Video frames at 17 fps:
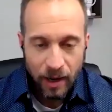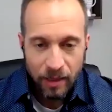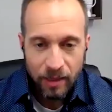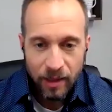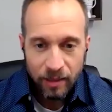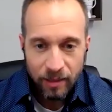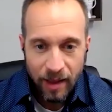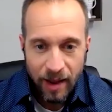I
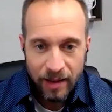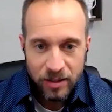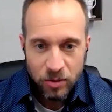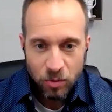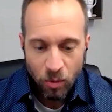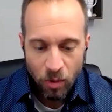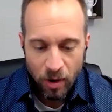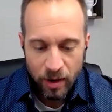think
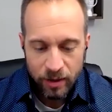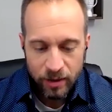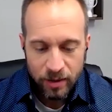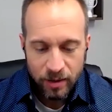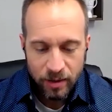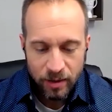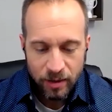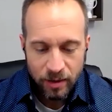that's
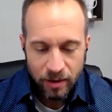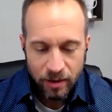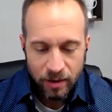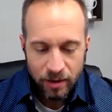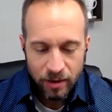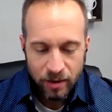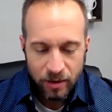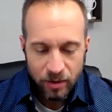what
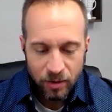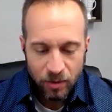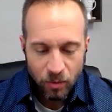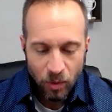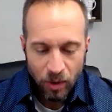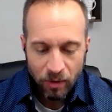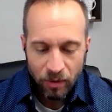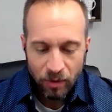
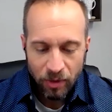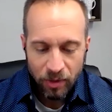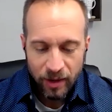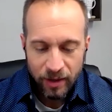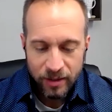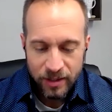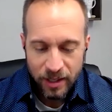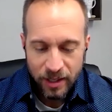one of the
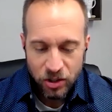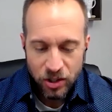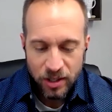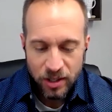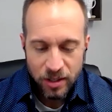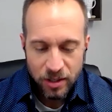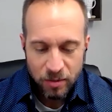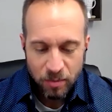things that
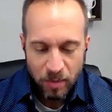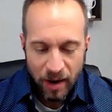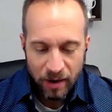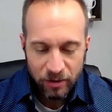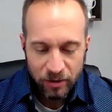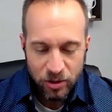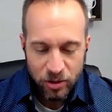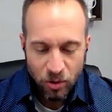Jesus
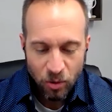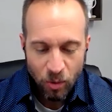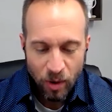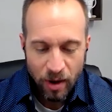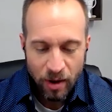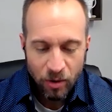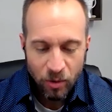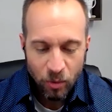modeled so
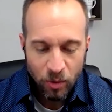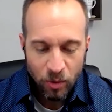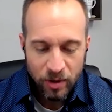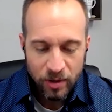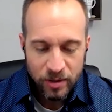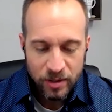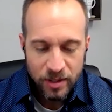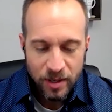well
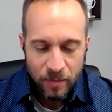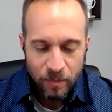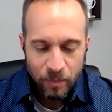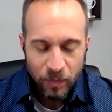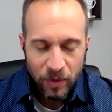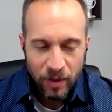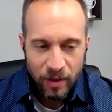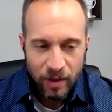was
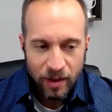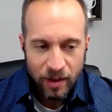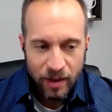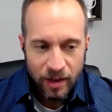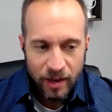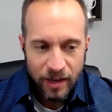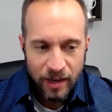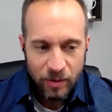
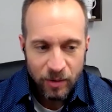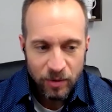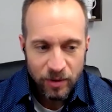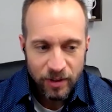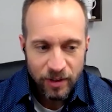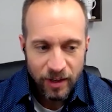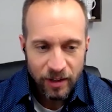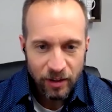he
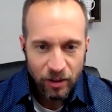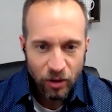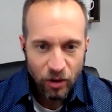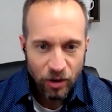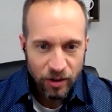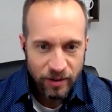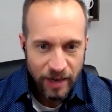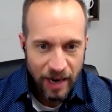didn't
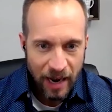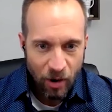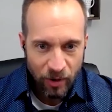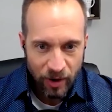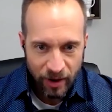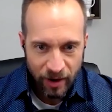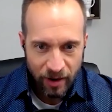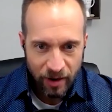look
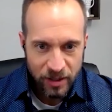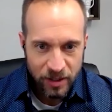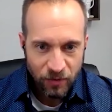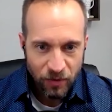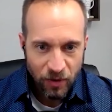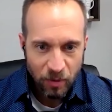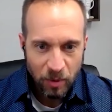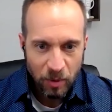down at us
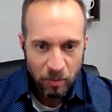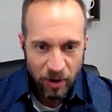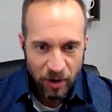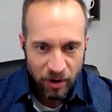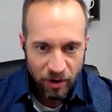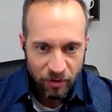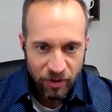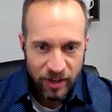from
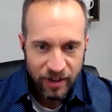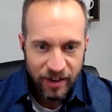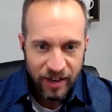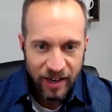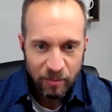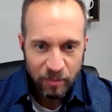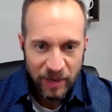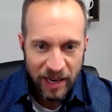above. He
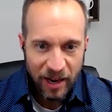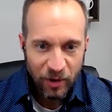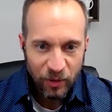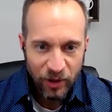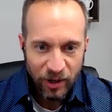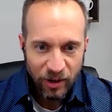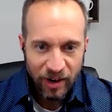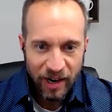came
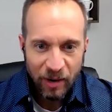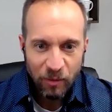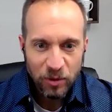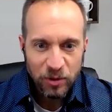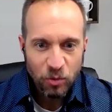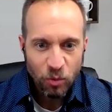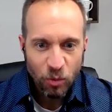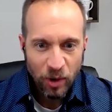down there and
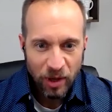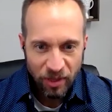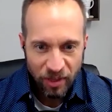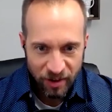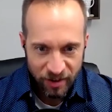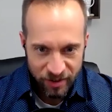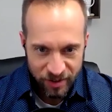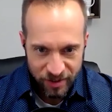was with
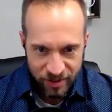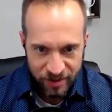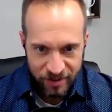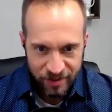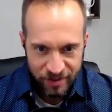us